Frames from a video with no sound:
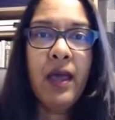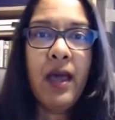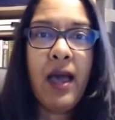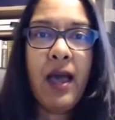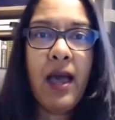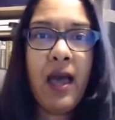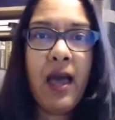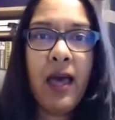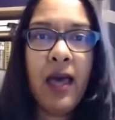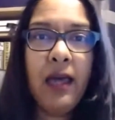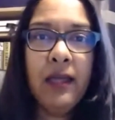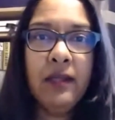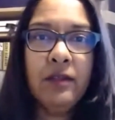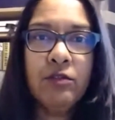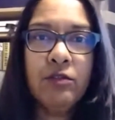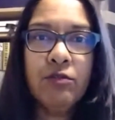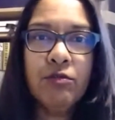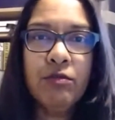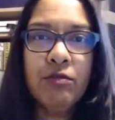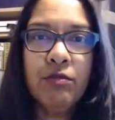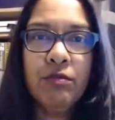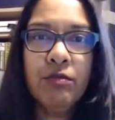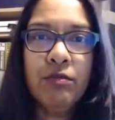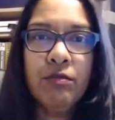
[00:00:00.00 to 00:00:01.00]
and
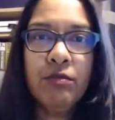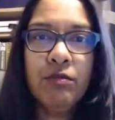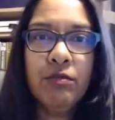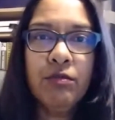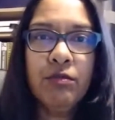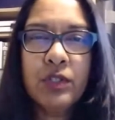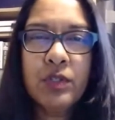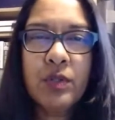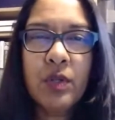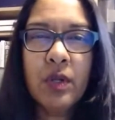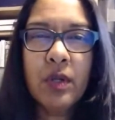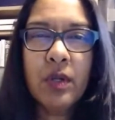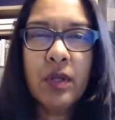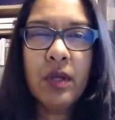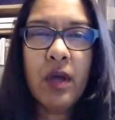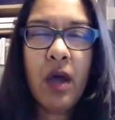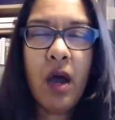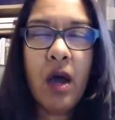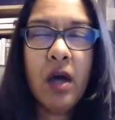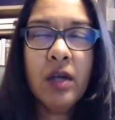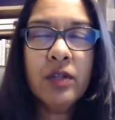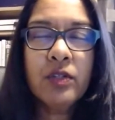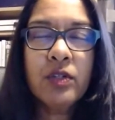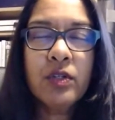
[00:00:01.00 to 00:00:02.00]
just
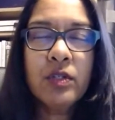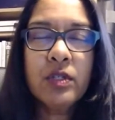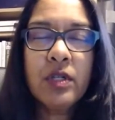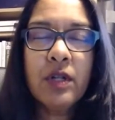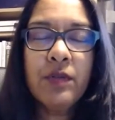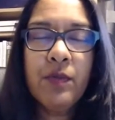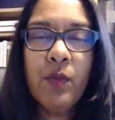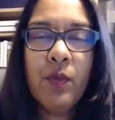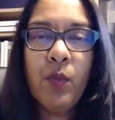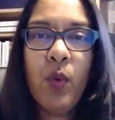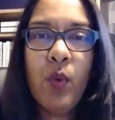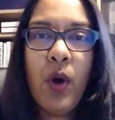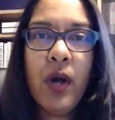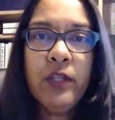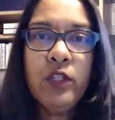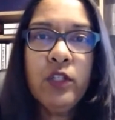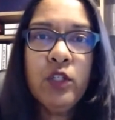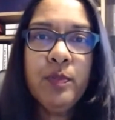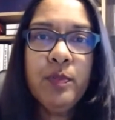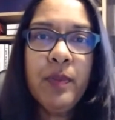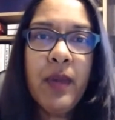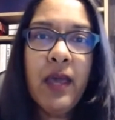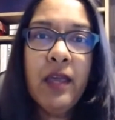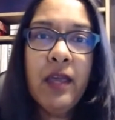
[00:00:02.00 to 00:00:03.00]
ask yourself, why
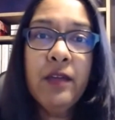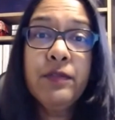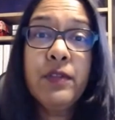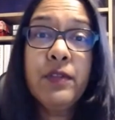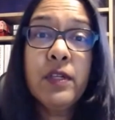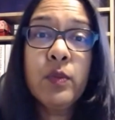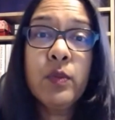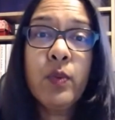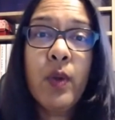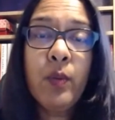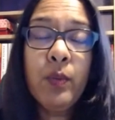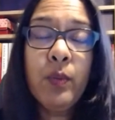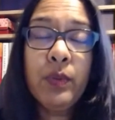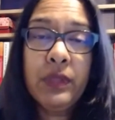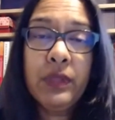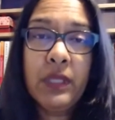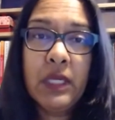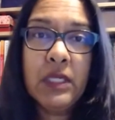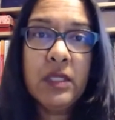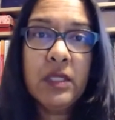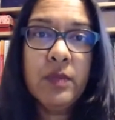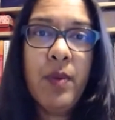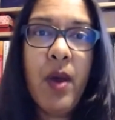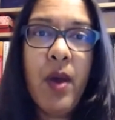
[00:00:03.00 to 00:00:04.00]
do you behave this way with
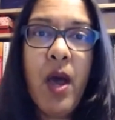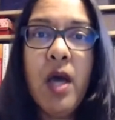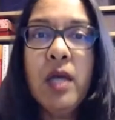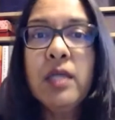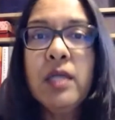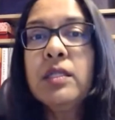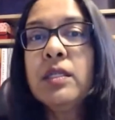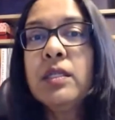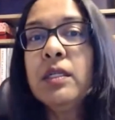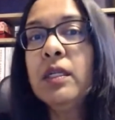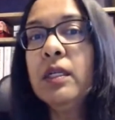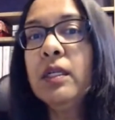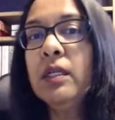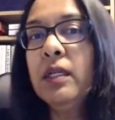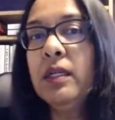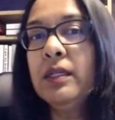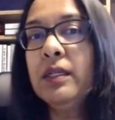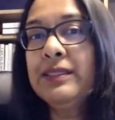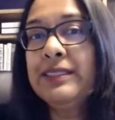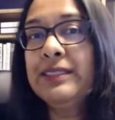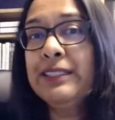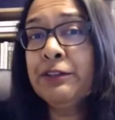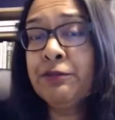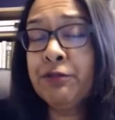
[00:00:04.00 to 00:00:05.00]
this person and a
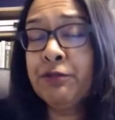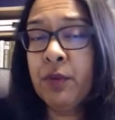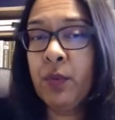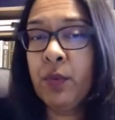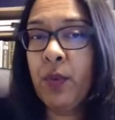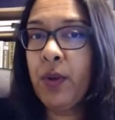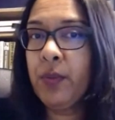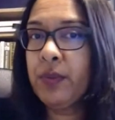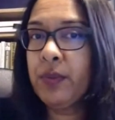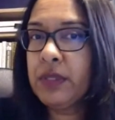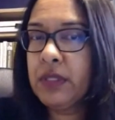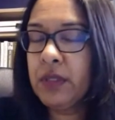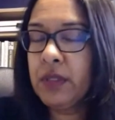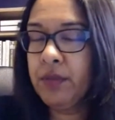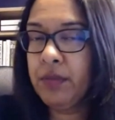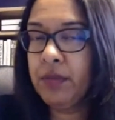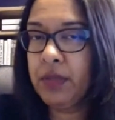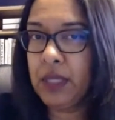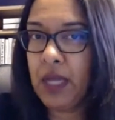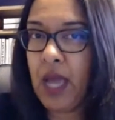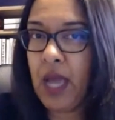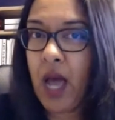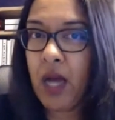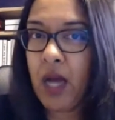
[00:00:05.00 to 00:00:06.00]
different way with
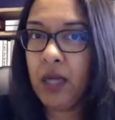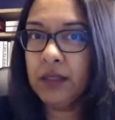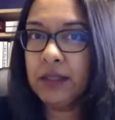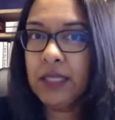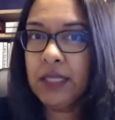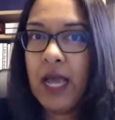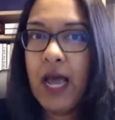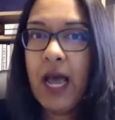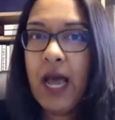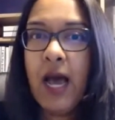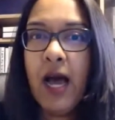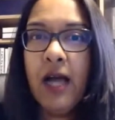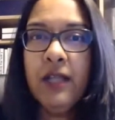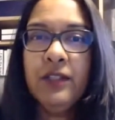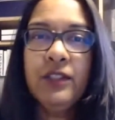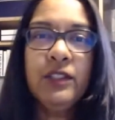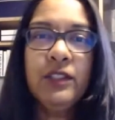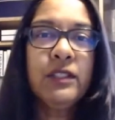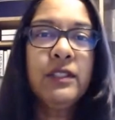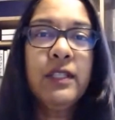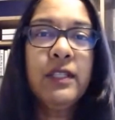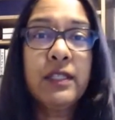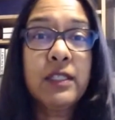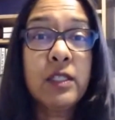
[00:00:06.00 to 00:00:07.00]
somebody else? And
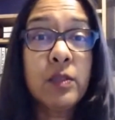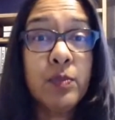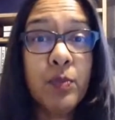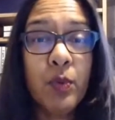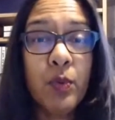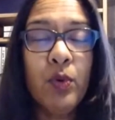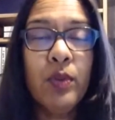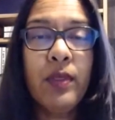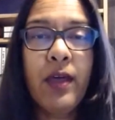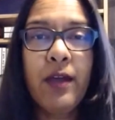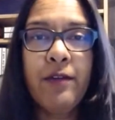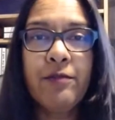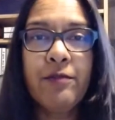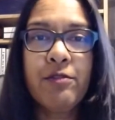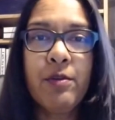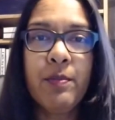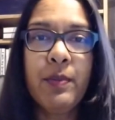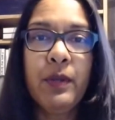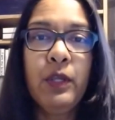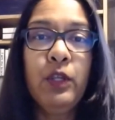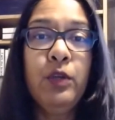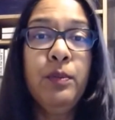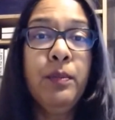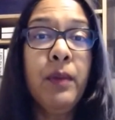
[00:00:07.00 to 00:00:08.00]
just explore that for a
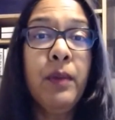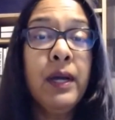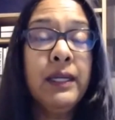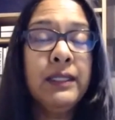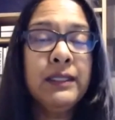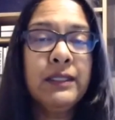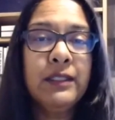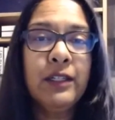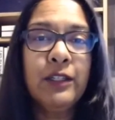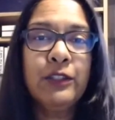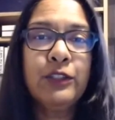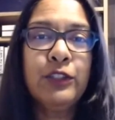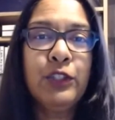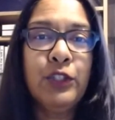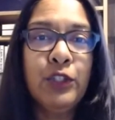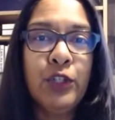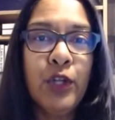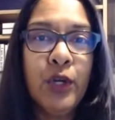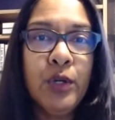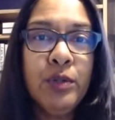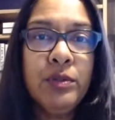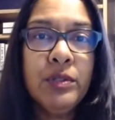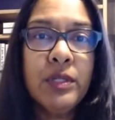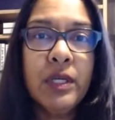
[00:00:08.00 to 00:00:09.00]
bit. You might start to
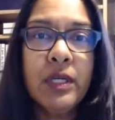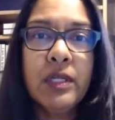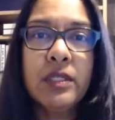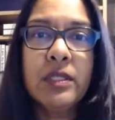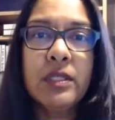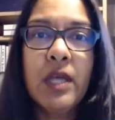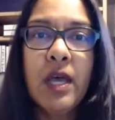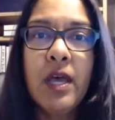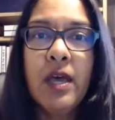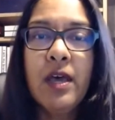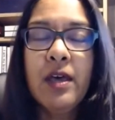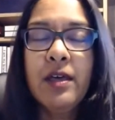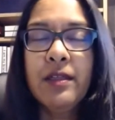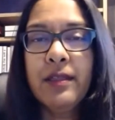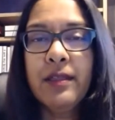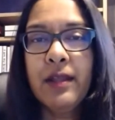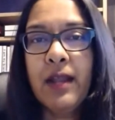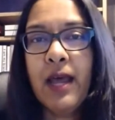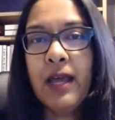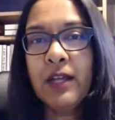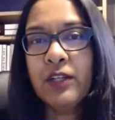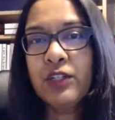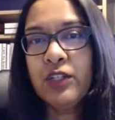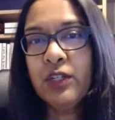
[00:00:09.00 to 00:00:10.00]
notice
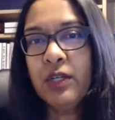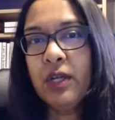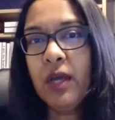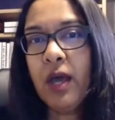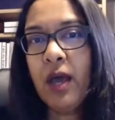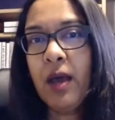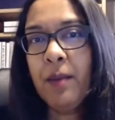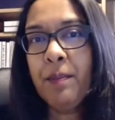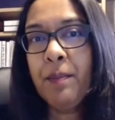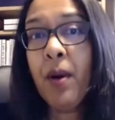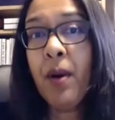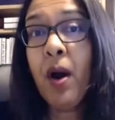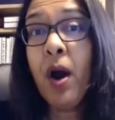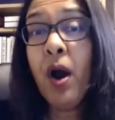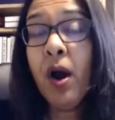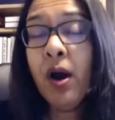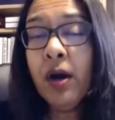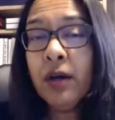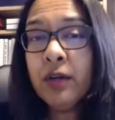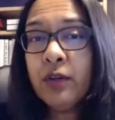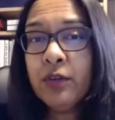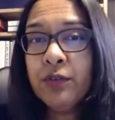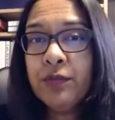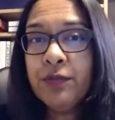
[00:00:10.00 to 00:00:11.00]
that actually a
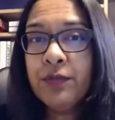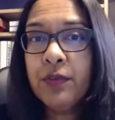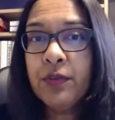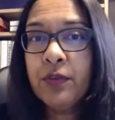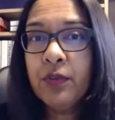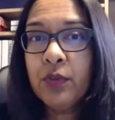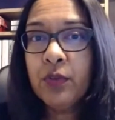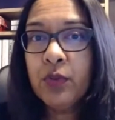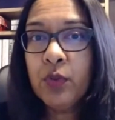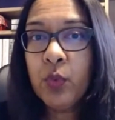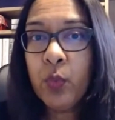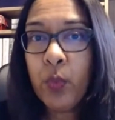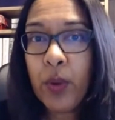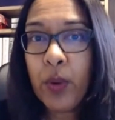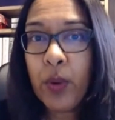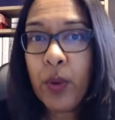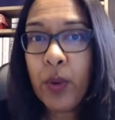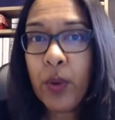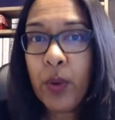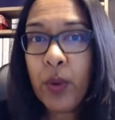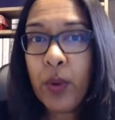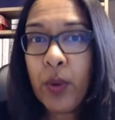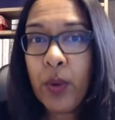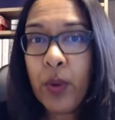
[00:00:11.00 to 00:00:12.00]
part of the way
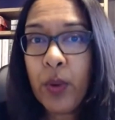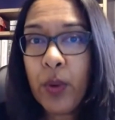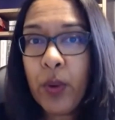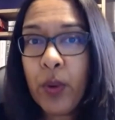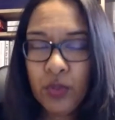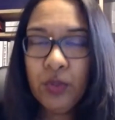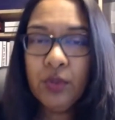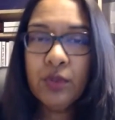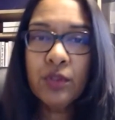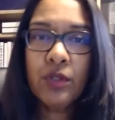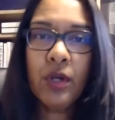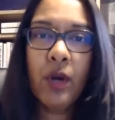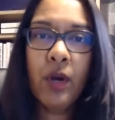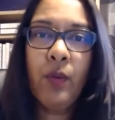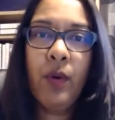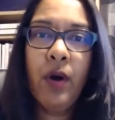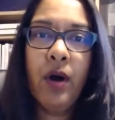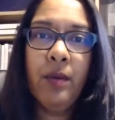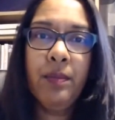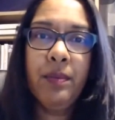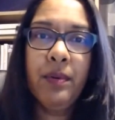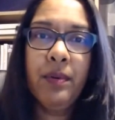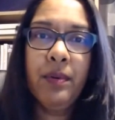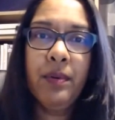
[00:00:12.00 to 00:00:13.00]
that you show
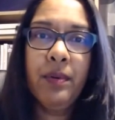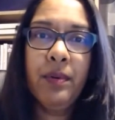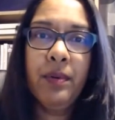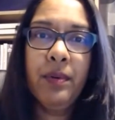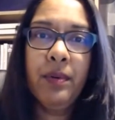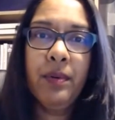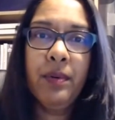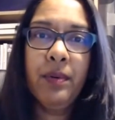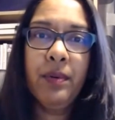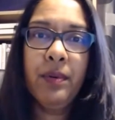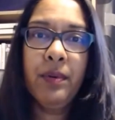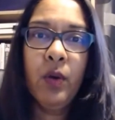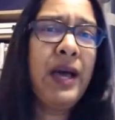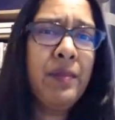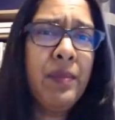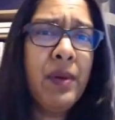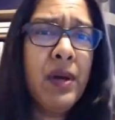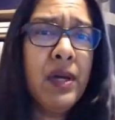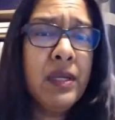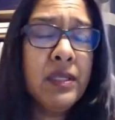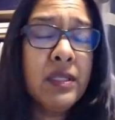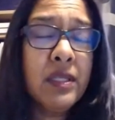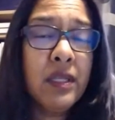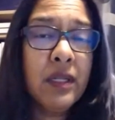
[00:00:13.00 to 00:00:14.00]
up with that
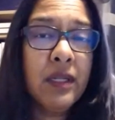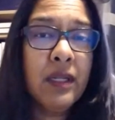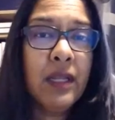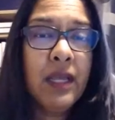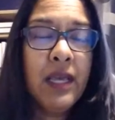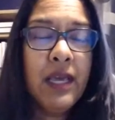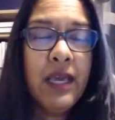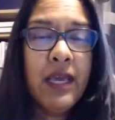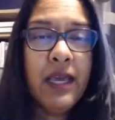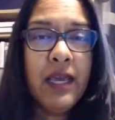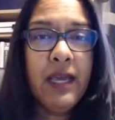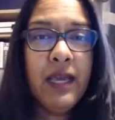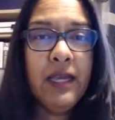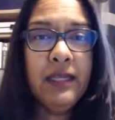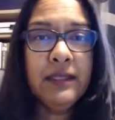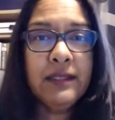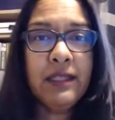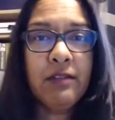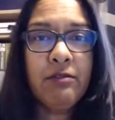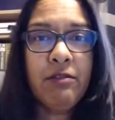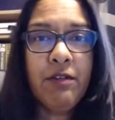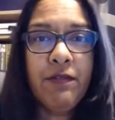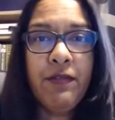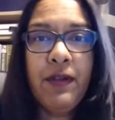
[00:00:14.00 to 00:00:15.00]
person is
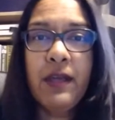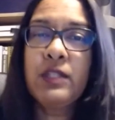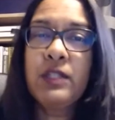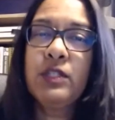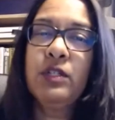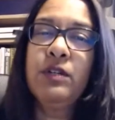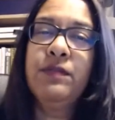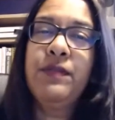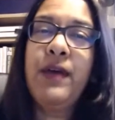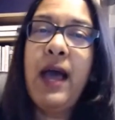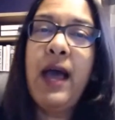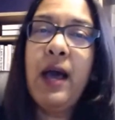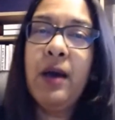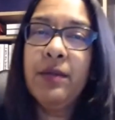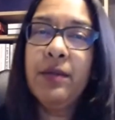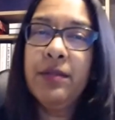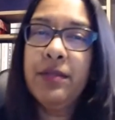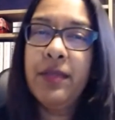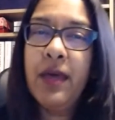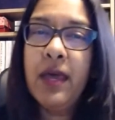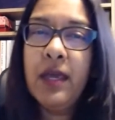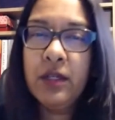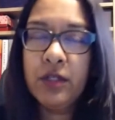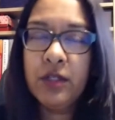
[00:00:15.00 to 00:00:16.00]
a reflection of how
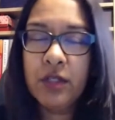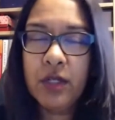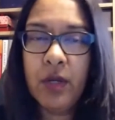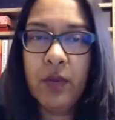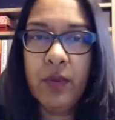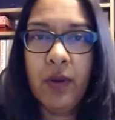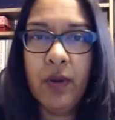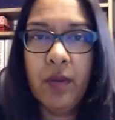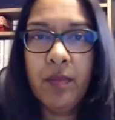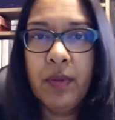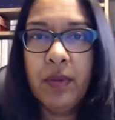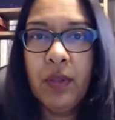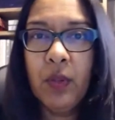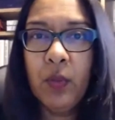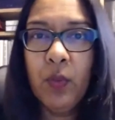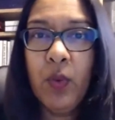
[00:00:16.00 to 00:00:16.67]
they are showing up in the